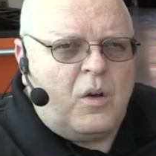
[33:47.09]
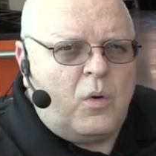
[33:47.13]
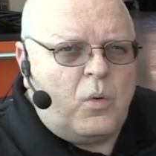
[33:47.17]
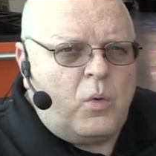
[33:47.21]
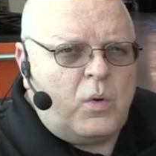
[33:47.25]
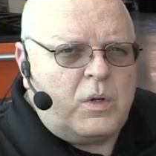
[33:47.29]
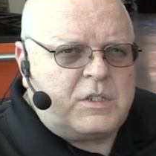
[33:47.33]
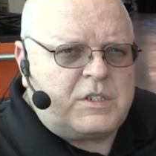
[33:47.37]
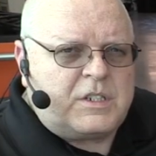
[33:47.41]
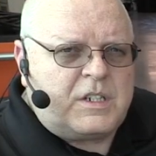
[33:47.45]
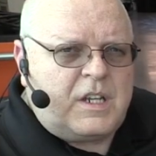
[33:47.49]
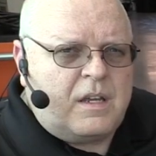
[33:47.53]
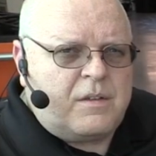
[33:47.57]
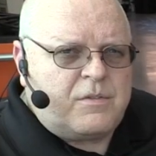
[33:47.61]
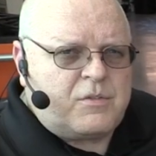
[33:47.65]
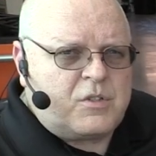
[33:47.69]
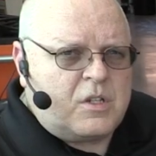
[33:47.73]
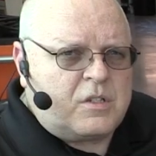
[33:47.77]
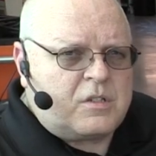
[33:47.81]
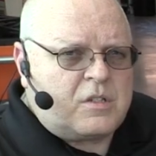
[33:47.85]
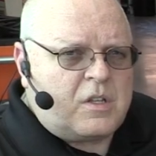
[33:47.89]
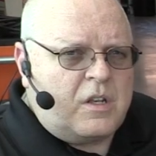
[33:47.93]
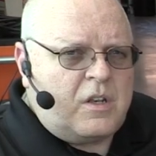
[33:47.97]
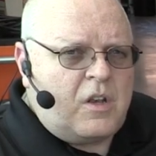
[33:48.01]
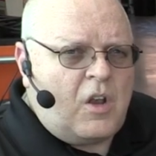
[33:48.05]
which gives
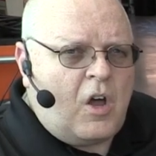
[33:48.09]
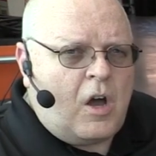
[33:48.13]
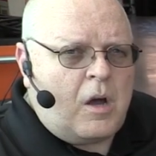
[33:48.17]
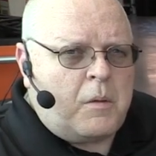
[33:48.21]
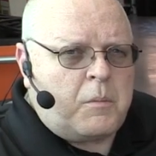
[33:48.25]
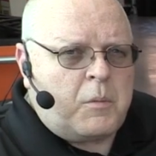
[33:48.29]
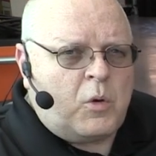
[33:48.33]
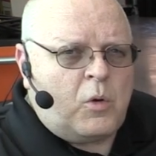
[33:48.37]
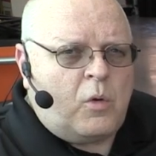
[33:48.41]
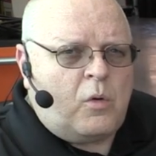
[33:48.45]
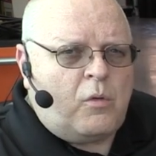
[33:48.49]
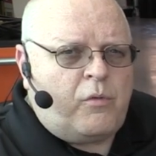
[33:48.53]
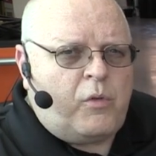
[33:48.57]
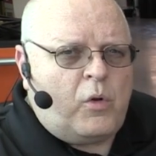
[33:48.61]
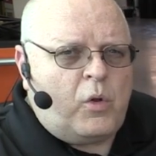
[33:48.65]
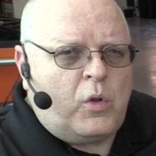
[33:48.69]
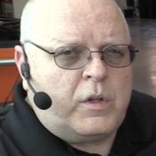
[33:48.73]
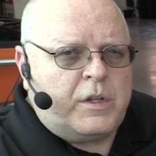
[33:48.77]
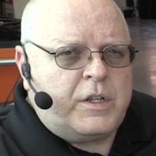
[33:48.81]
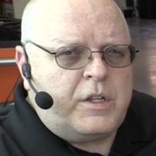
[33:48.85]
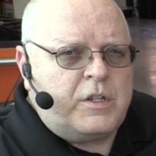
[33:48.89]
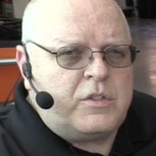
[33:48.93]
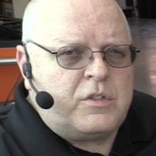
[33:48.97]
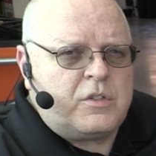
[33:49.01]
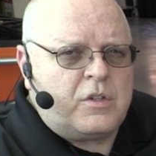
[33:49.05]
us a nominal
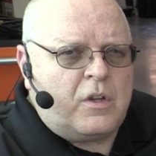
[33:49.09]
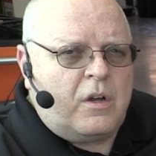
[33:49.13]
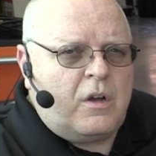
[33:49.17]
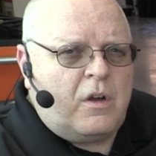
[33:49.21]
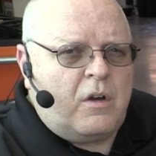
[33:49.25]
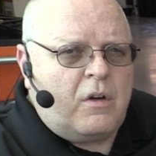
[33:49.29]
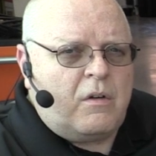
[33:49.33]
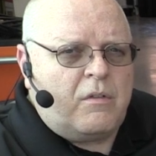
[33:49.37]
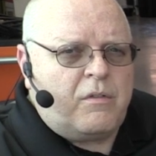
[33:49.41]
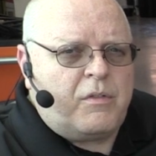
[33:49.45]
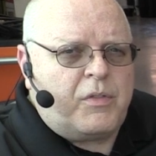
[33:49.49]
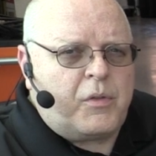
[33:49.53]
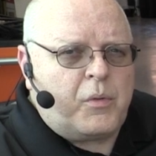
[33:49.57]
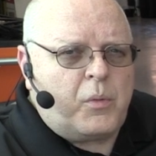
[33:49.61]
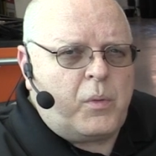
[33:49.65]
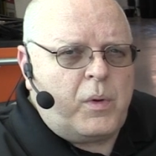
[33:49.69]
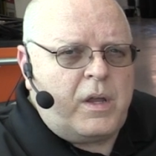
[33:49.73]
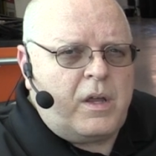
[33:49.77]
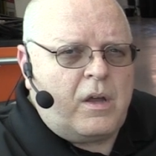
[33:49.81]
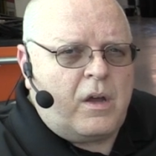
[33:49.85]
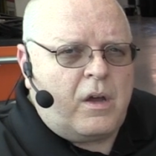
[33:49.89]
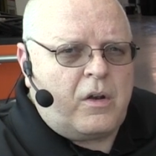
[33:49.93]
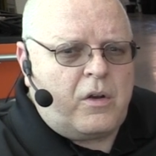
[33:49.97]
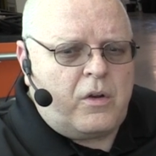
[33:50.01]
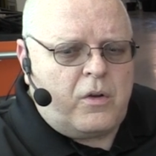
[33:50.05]
voltage of
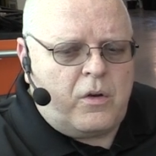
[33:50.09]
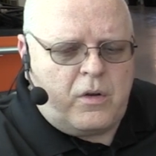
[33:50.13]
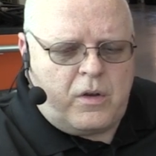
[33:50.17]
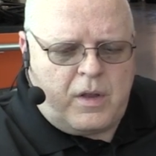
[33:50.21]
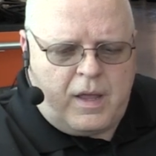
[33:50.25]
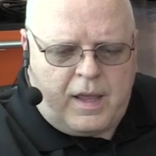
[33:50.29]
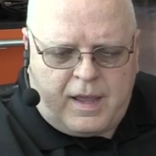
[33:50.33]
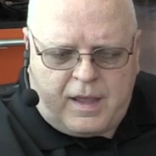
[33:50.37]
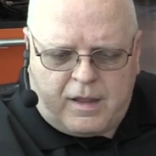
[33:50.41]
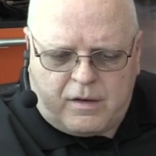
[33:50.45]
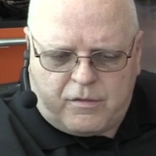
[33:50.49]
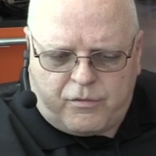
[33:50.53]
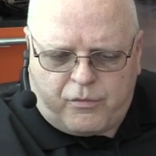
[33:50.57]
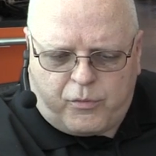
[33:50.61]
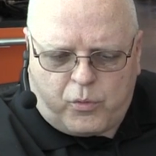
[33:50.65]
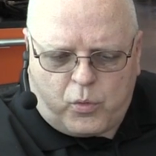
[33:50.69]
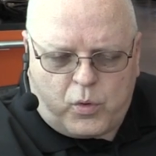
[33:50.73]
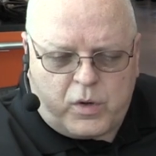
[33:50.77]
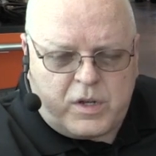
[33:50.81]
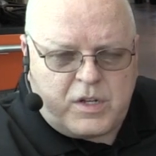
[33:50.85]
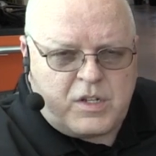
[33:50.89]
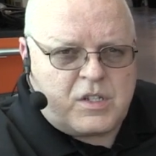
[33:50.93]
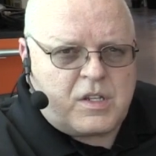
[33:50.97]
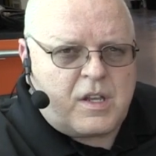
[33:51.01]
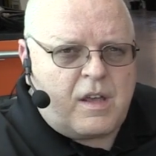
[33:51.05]

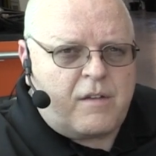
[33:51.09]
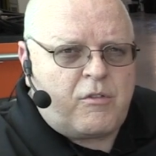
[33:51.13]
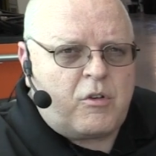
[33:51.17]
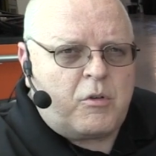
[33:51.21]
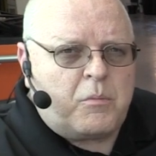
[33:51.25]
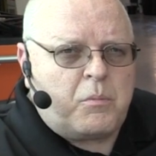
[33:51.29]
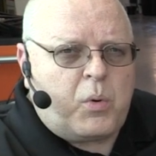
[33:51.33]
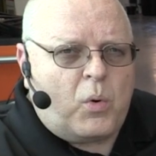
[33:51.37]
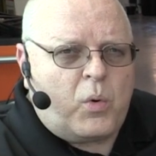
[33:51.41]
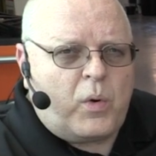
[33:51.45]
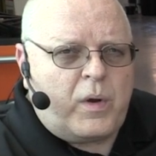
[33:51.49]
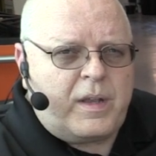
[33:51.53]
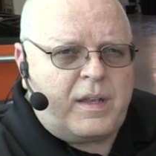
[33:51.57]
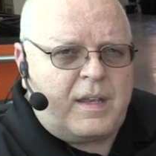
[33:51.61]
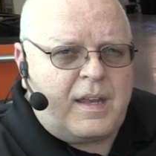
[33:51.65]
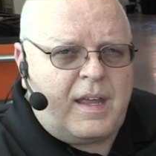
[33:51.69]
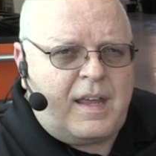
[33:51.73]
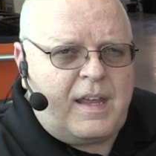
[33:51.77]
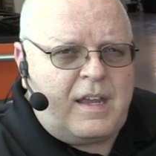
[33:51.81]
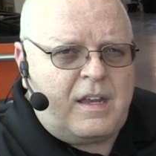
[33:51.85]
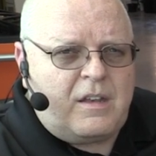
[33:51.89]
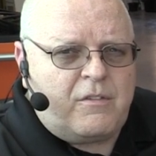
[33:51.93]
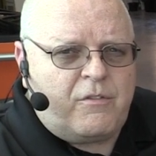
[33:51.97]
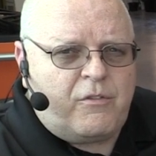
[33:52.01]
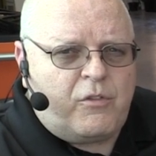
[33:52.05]

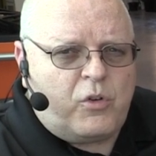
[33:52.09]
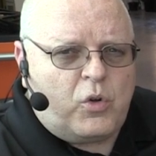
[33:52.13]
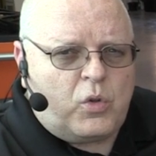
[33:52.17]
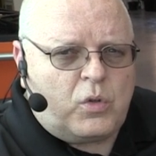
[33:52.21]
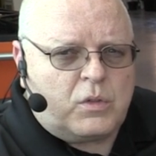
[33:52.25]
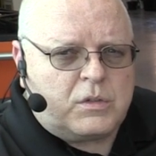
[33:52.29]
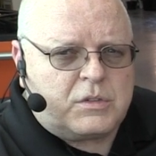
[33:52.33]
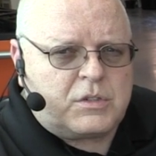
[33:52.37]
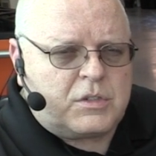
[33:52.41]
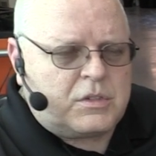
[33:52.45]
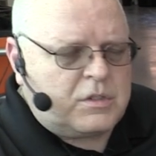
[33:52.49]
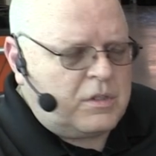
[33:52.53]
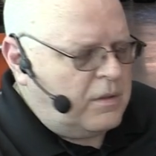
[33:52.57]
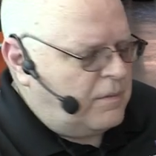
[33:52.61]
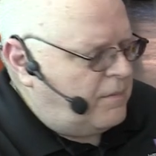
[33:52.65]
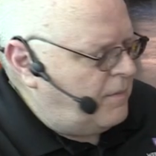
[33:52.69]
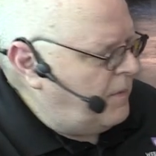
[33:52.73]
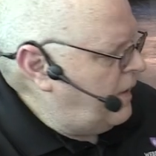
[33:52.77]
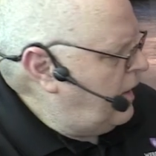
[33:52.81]
347.8 volts.